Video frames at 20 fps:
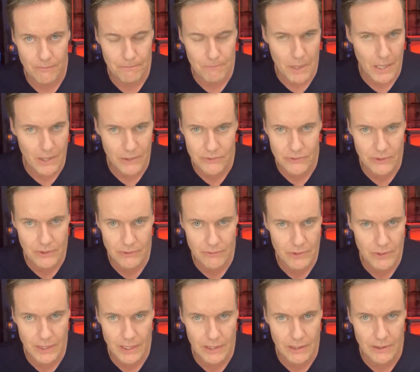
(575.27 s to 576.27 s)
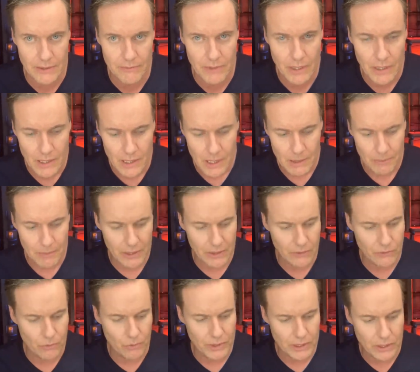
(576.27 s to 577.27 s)
positive or negative,
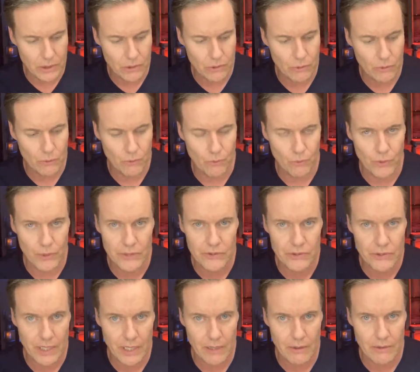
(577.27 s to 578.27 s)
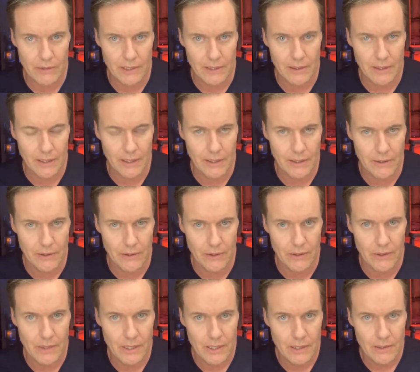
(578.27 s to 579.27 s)
because when you reached out in anger,
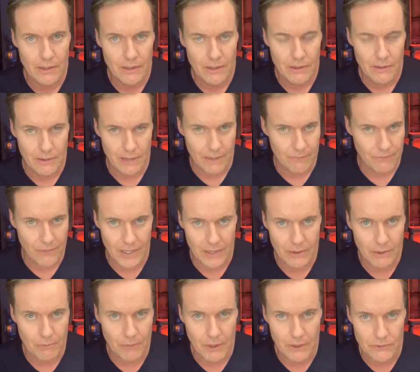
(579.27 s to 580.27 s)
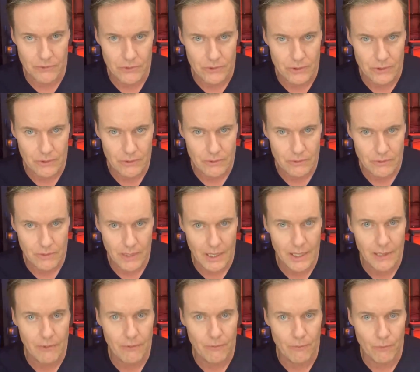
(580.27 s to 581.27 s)
that fed the monster.
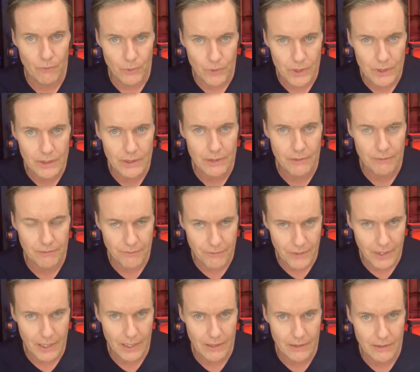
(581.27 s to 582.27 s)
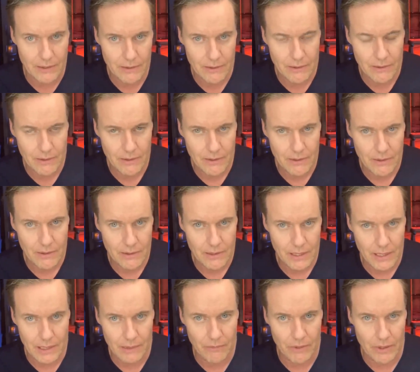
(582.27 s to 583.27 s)
That really fed
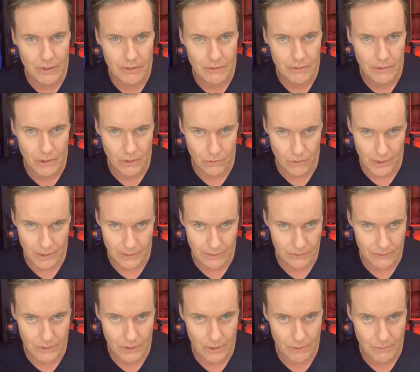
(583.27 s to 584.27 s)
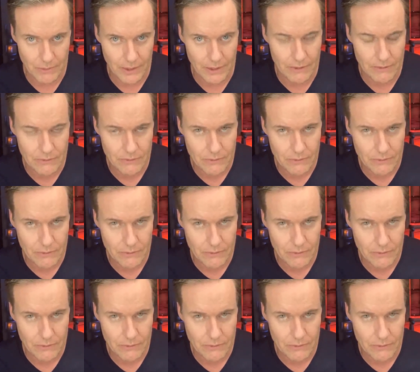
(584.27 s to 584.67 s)
even the greatness complex.